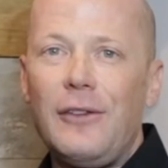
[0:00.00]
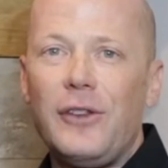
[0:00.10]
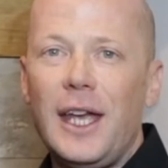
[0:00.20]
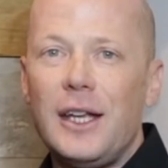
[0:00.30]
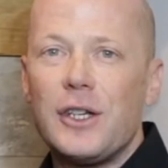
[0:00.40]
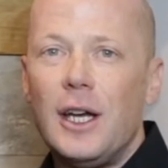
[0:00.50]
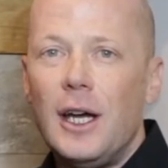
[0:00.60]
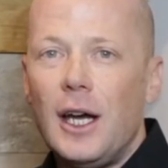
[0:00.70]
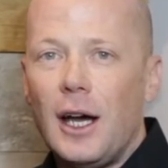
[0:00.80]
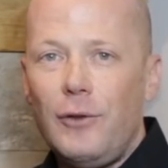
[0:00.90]
stage
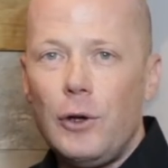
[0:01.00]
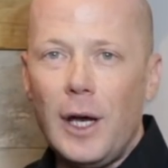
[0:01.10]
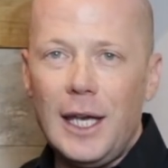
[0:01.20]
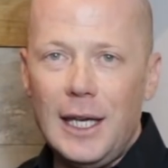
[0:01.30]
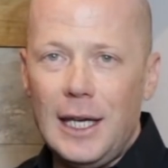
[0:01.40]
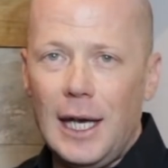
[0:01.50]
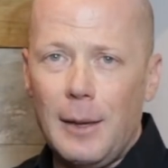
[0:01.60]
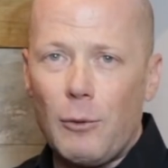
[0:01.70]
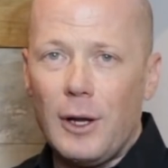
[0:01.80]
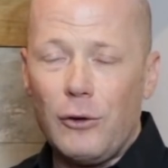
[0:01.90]
of UAE
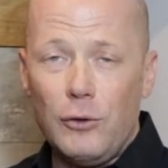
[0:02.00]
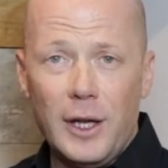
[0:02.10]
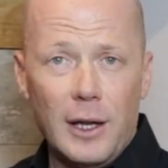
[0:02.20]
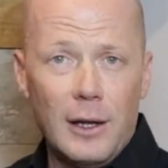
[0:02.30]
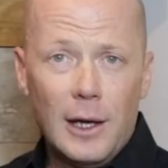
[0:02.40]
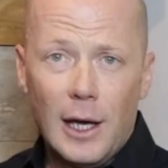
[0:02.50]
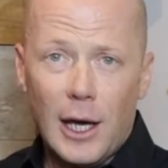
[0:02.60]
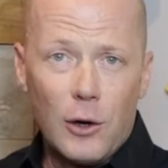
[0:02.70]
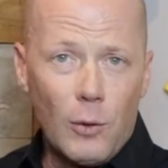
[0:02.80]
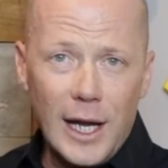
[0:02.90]
Emirates, who did
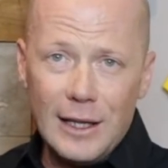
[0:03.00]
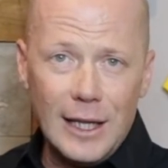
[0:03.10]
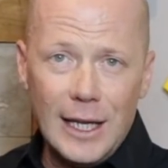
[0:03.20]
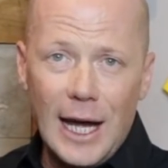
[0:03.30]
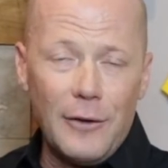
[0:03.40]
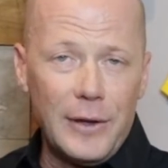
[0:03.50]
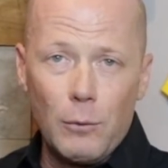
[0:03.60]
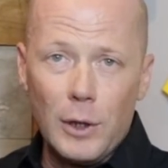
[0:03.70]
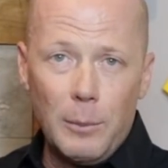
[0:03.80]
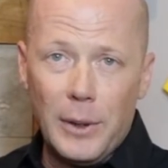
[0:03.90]
a great lead out. They
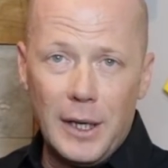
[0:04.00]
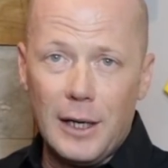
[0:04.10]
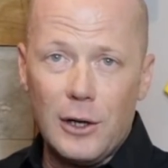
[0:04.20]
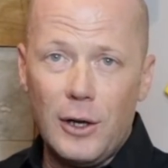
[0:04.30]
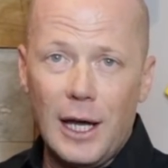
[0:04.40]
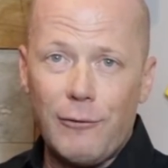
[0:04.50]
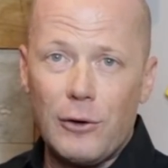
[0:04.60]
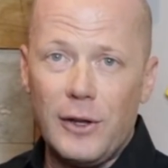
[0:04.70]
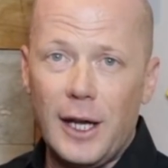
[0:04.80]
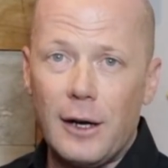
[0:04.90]
really put in a good
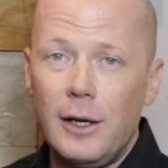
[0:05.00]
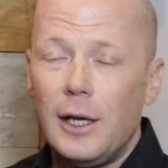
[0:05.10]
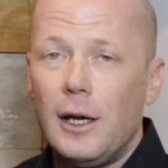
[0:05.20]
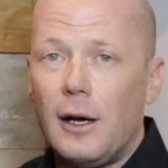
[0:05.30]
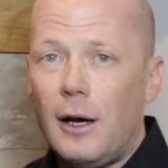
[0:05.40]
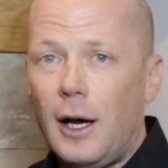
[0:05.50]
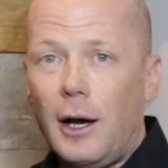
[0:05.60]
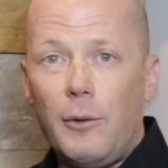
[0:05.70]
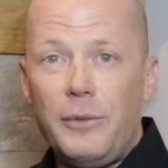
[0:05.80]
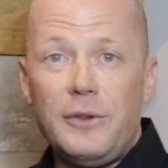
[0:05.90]
effort there.
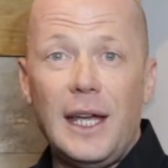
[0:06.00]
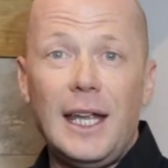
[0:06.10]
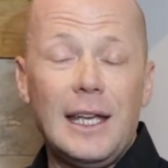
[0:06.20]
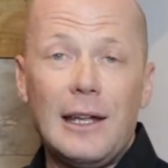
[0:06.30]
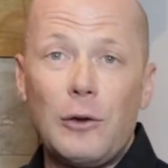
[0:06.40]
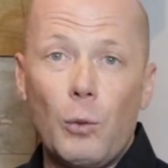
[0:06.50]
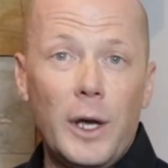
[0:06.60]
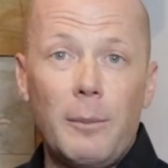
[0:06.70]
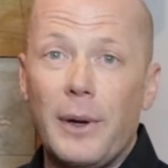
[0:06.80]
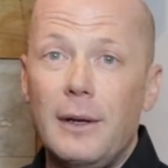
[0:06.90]
They didn't get the
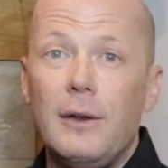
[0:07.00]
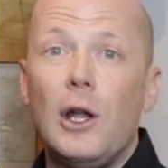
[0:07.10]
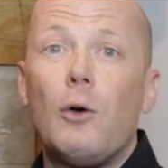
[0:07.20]
win, but no